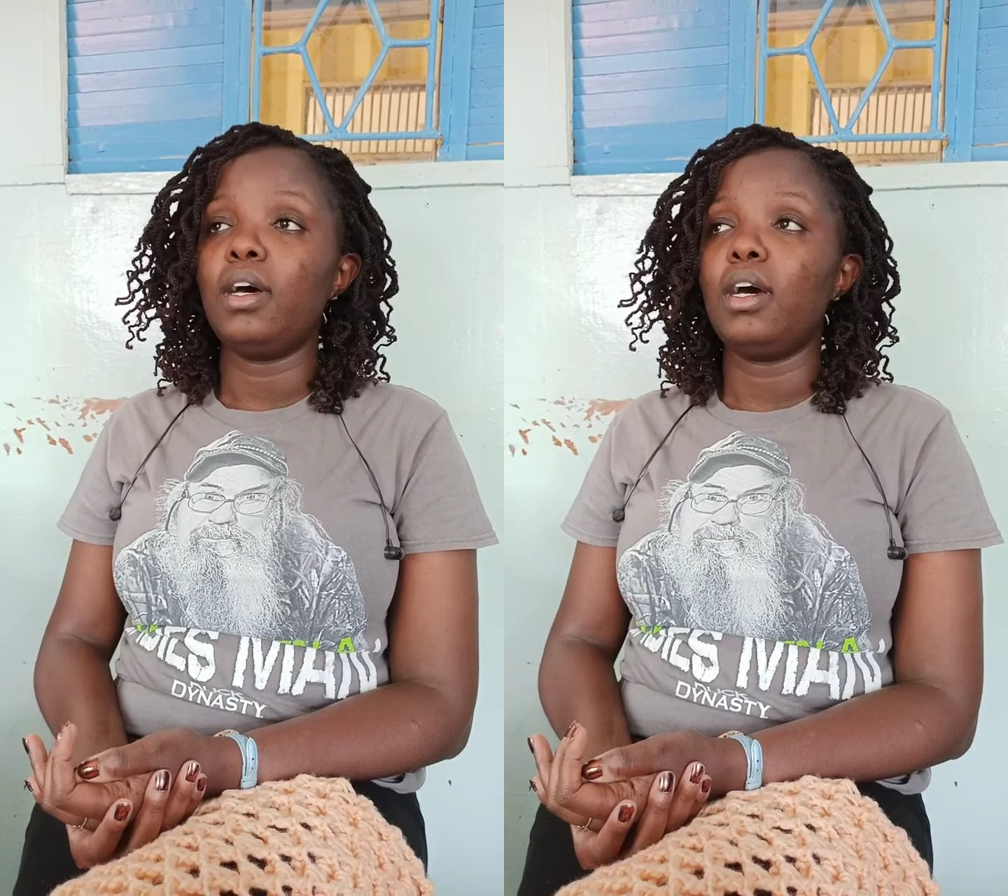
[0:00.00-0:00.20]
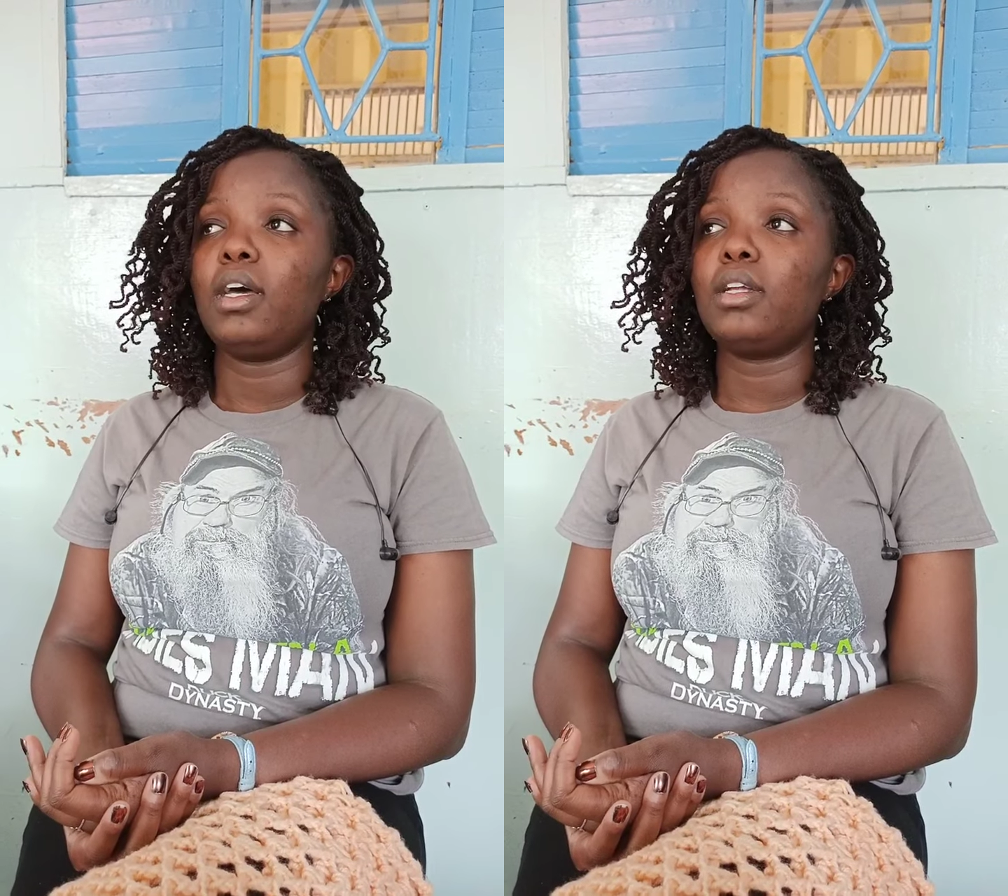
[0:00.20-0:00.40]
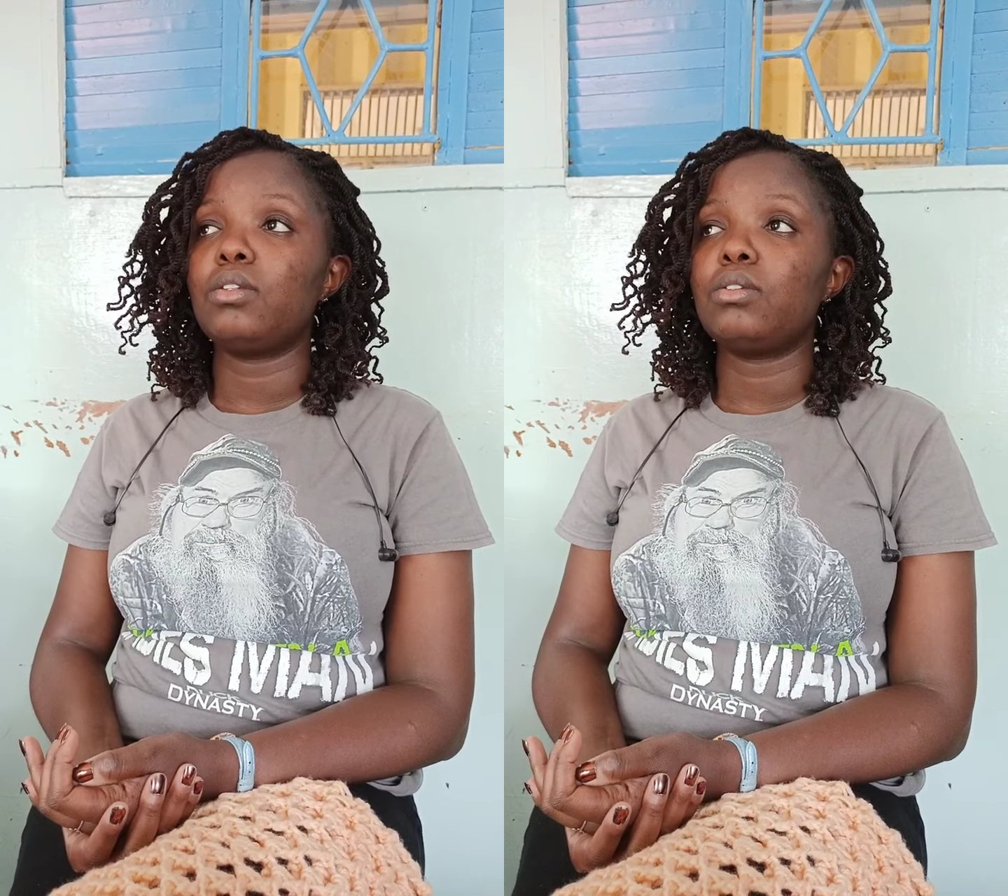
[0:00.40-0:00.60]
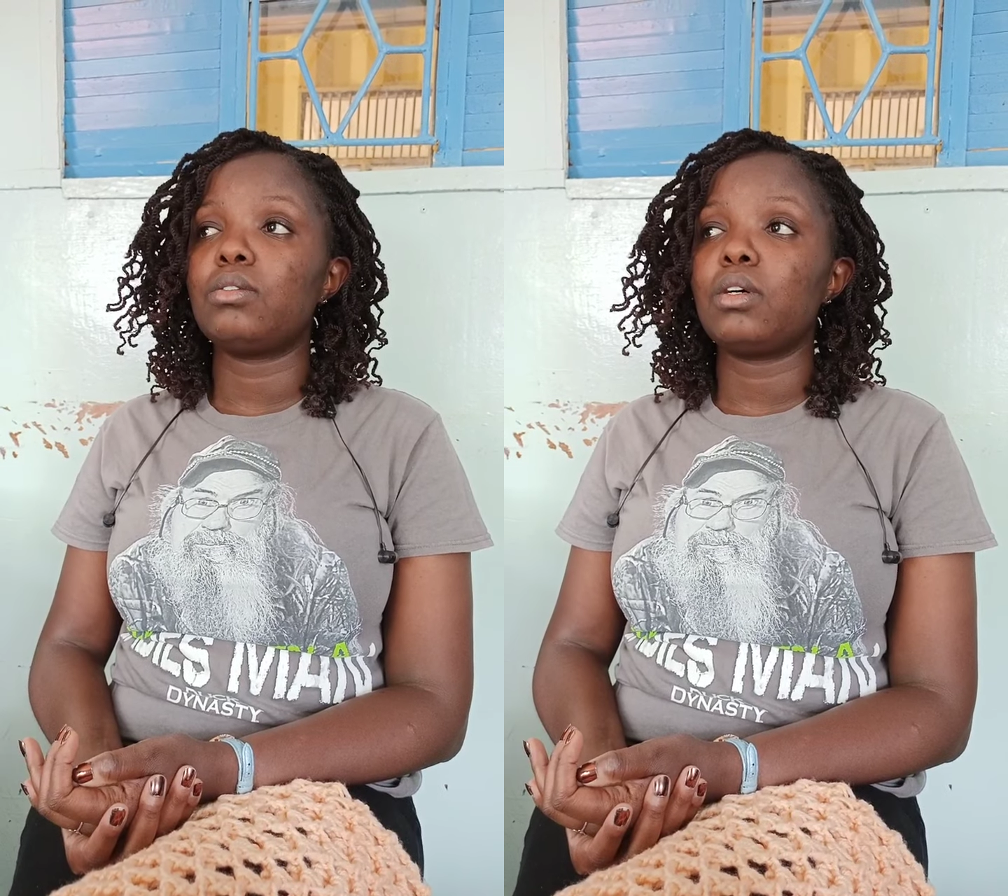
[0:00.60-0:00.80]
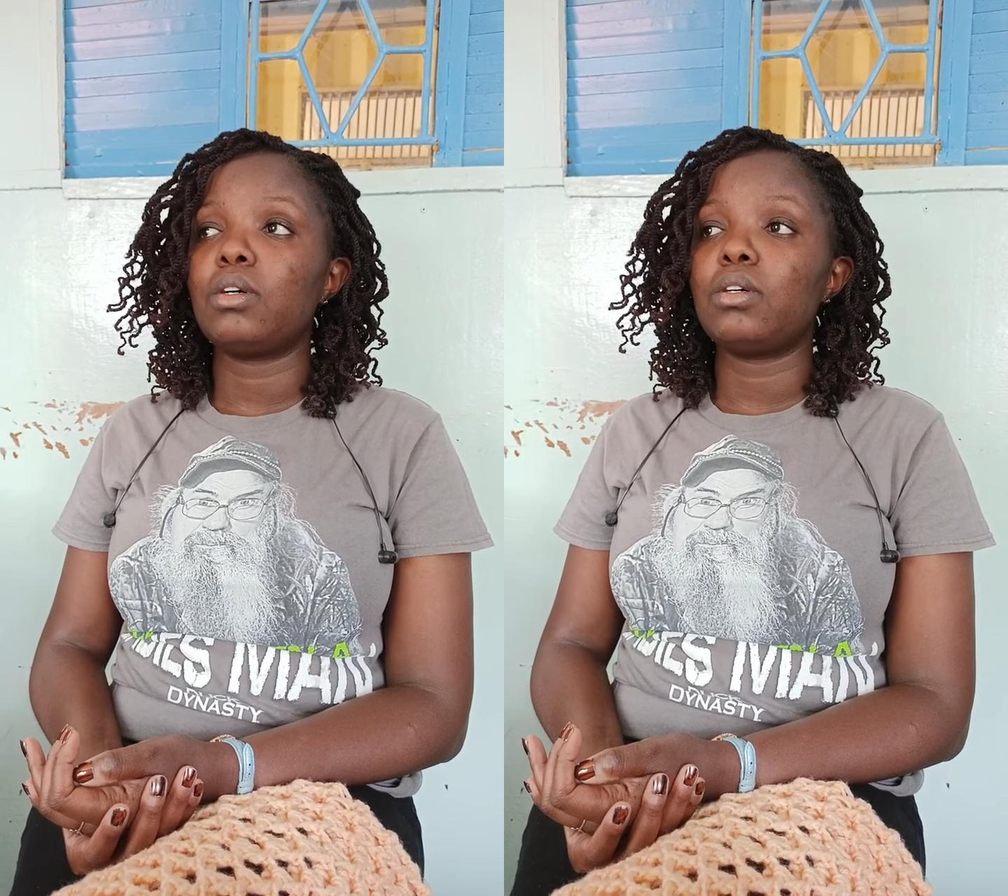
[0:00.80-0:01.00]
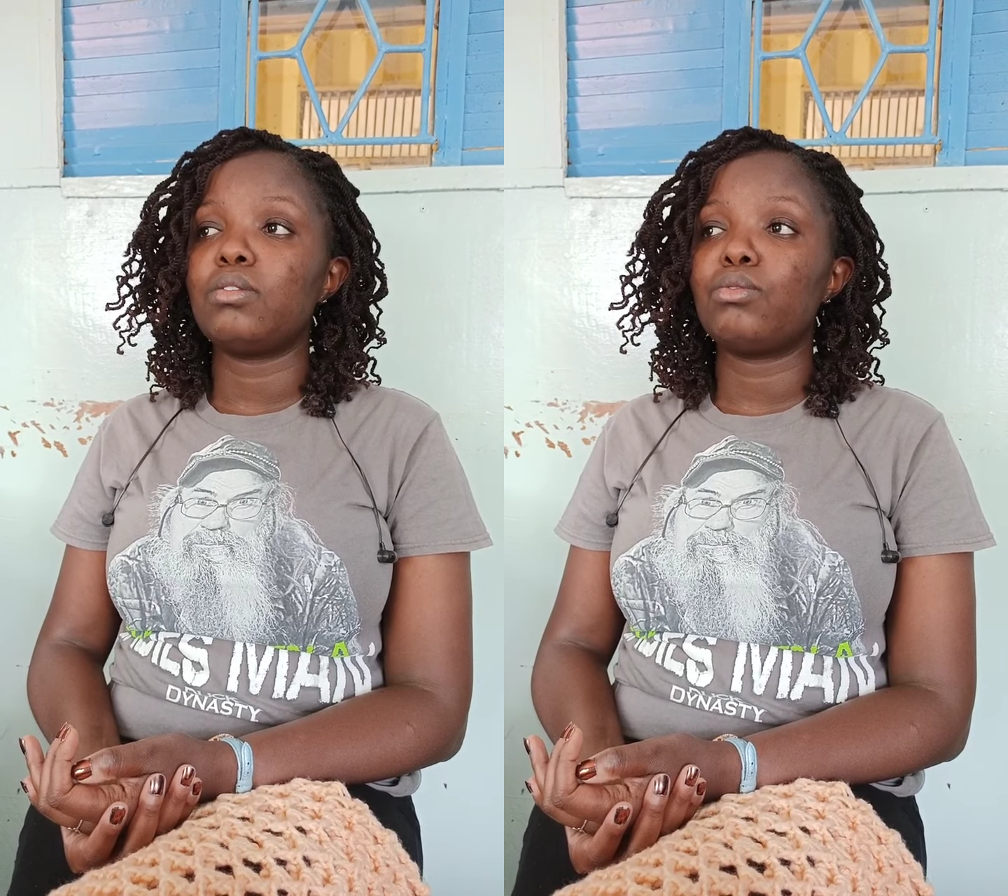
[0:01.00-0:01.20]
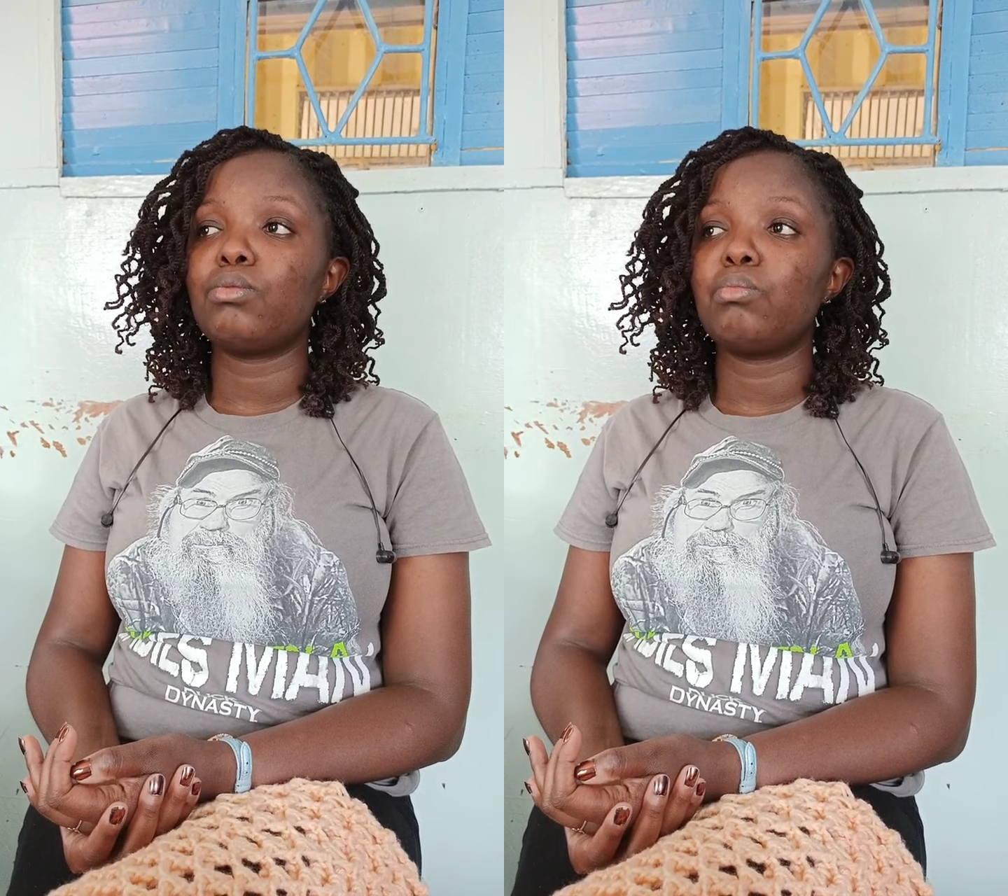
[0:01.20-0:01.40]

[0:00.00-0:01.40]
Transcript: and to